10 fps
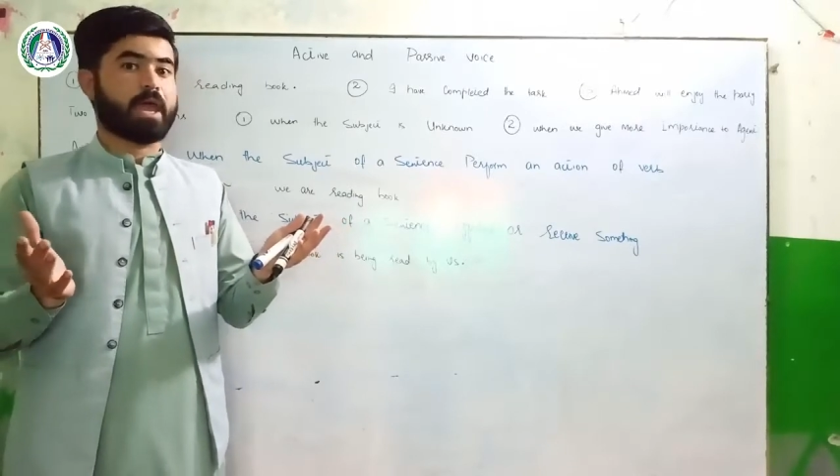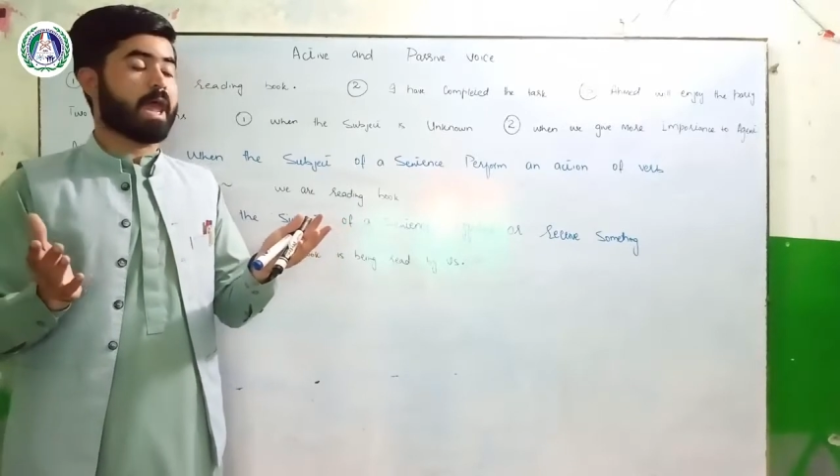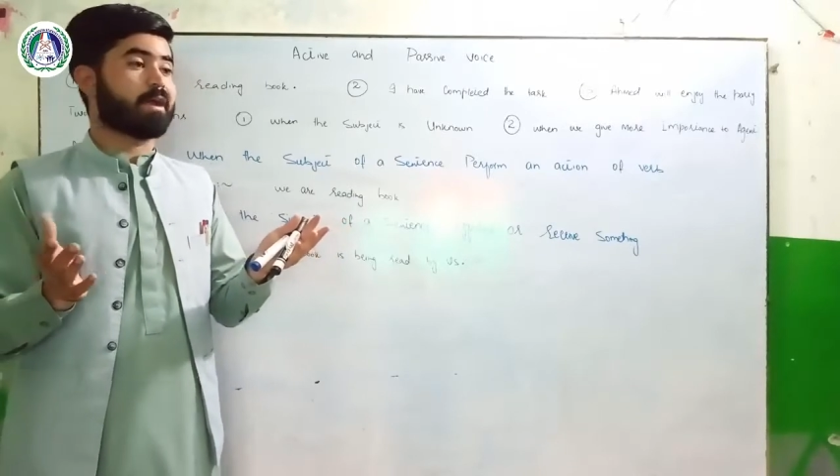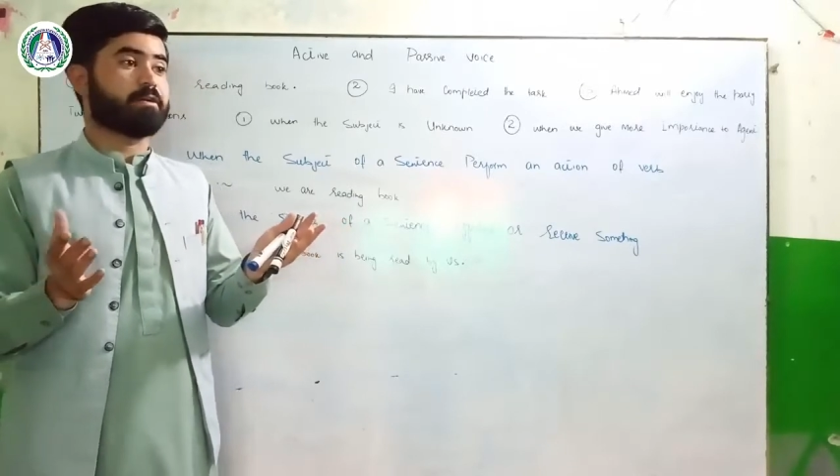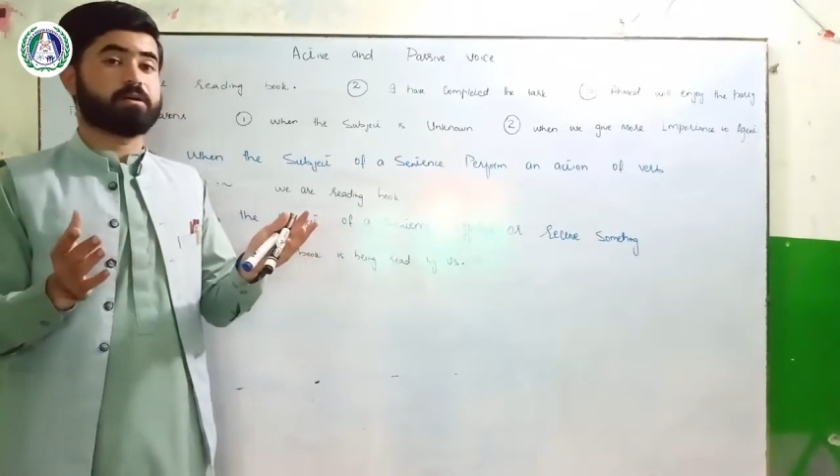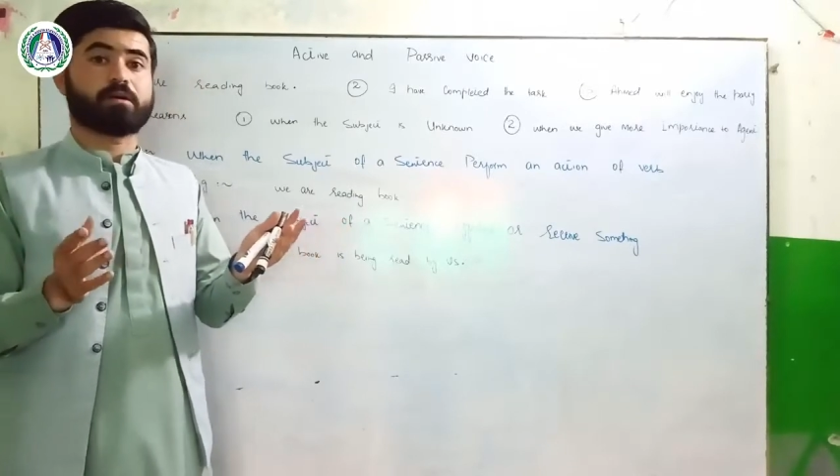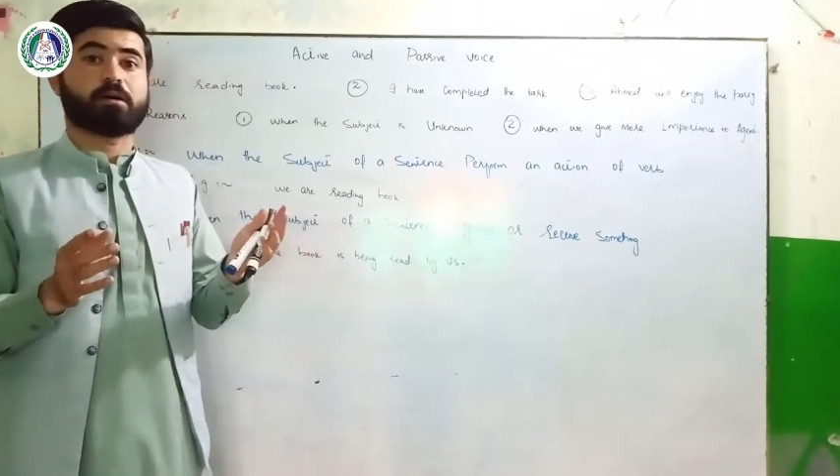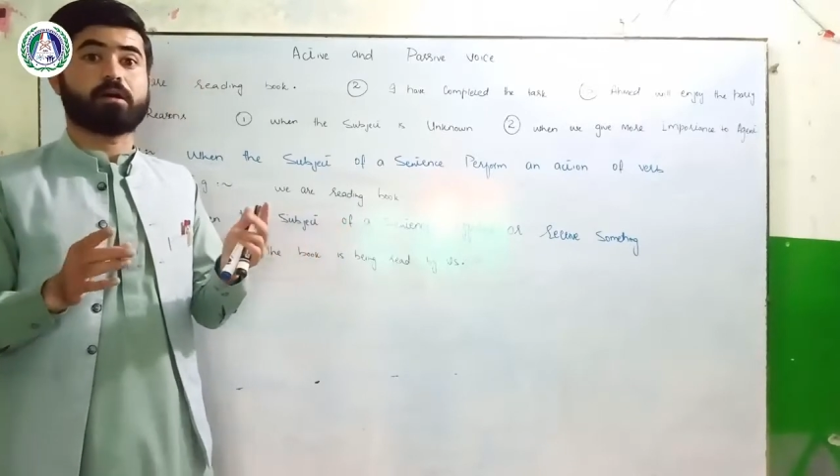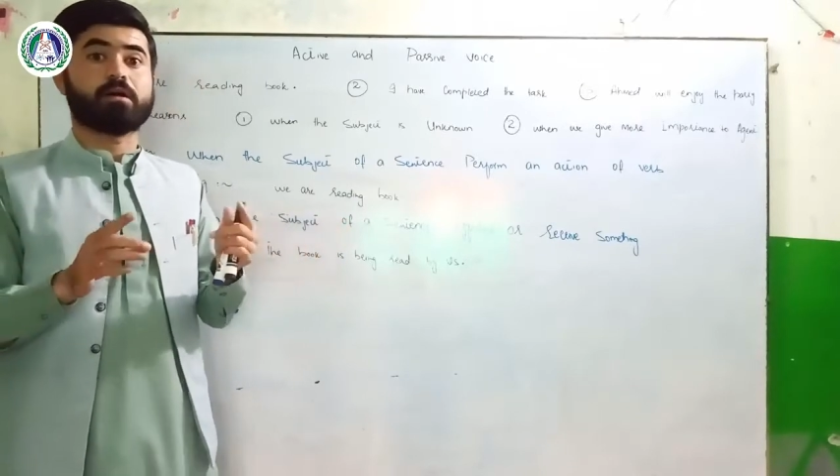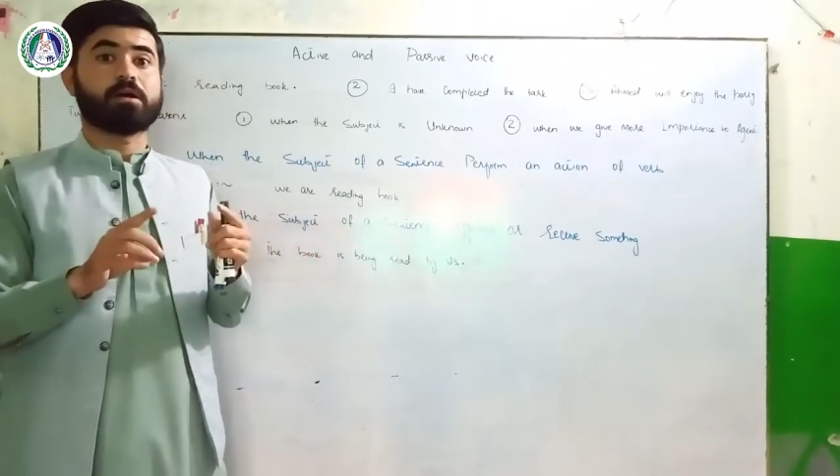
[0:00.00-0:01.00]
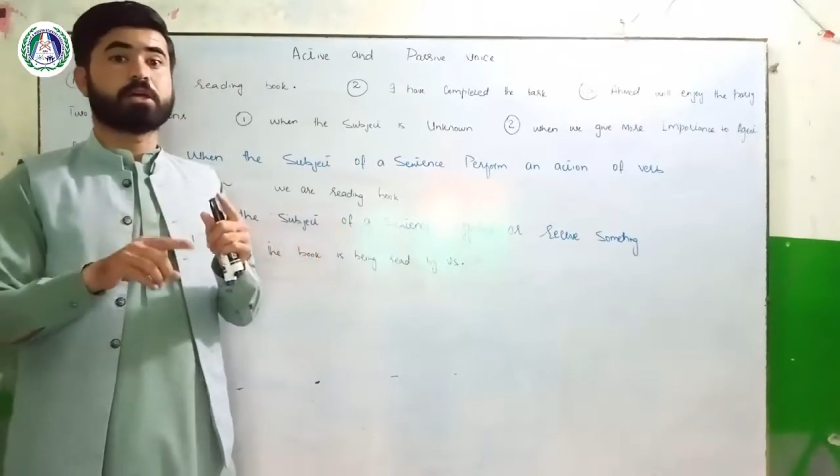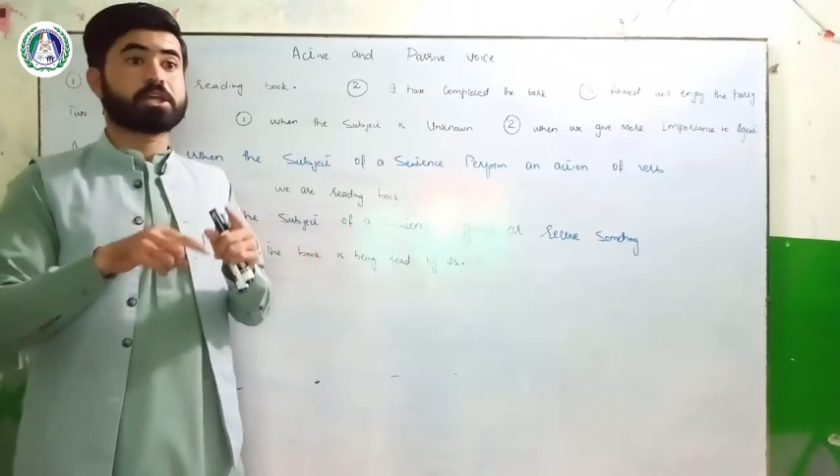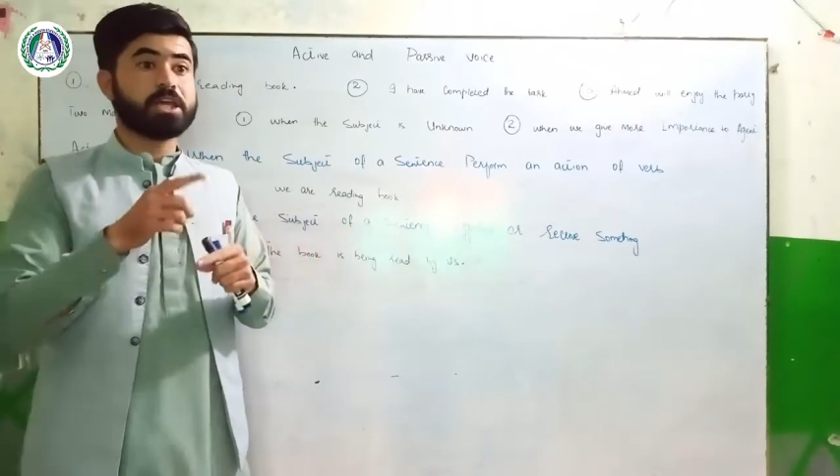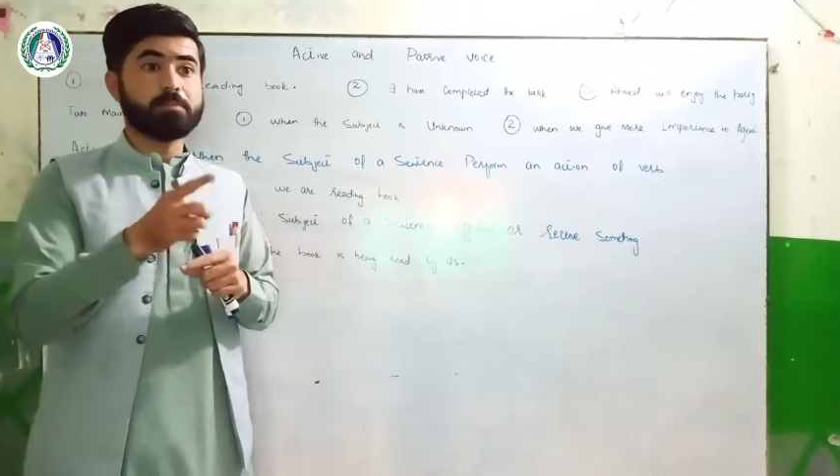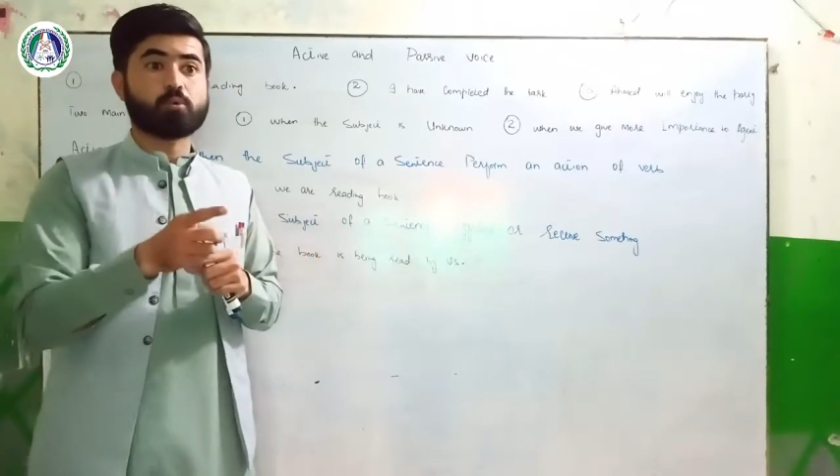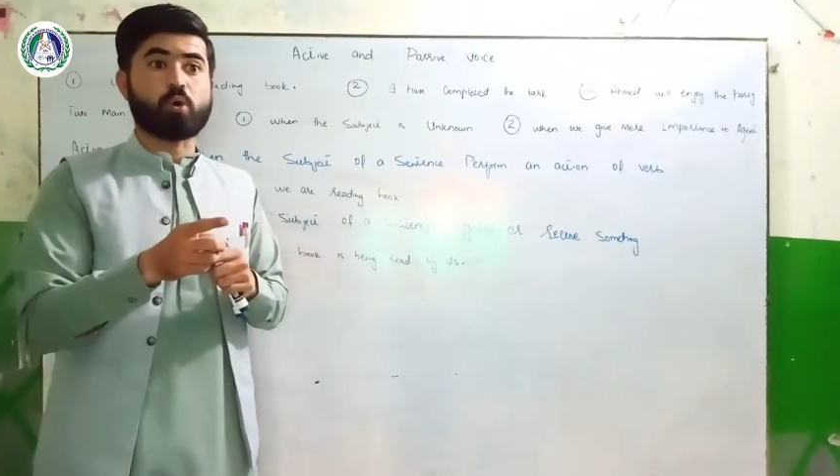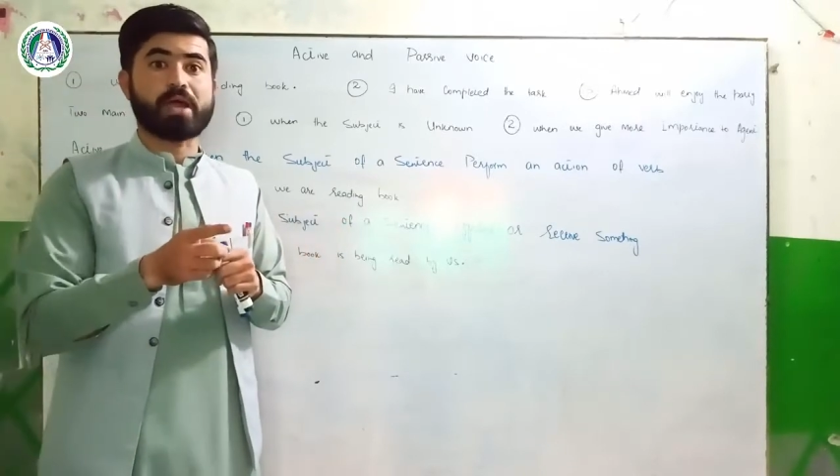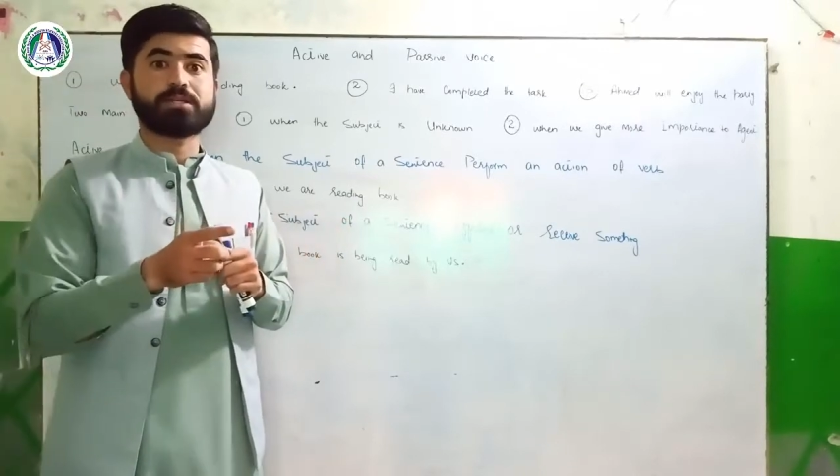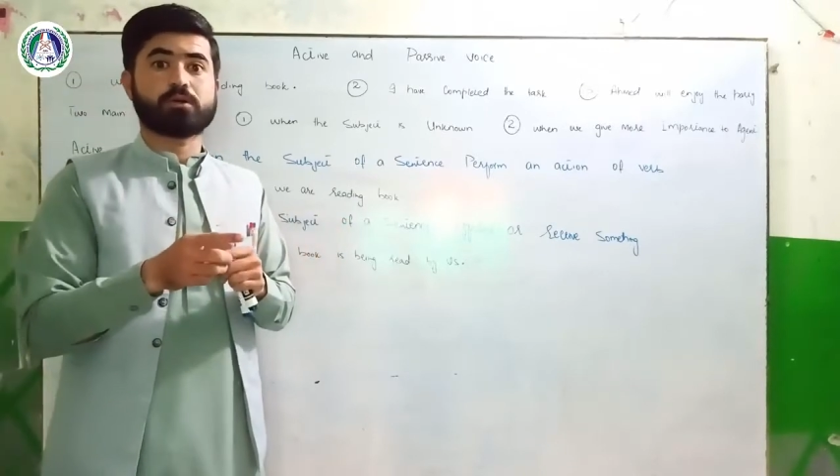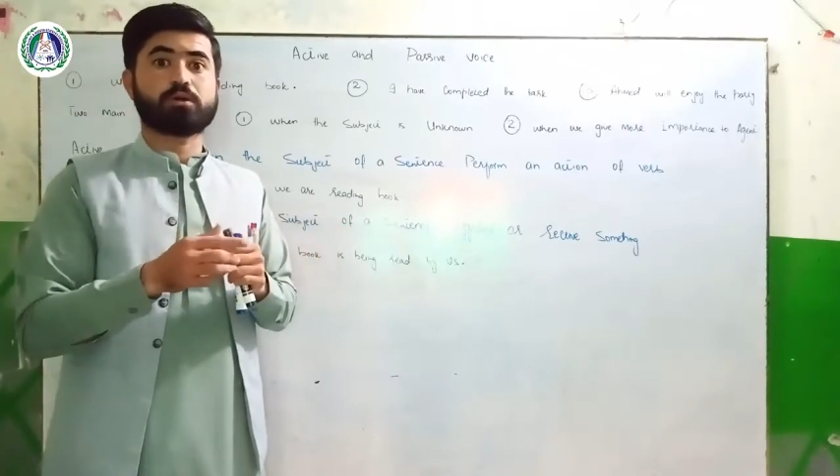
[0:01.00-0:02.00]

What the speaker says: And keep quiet,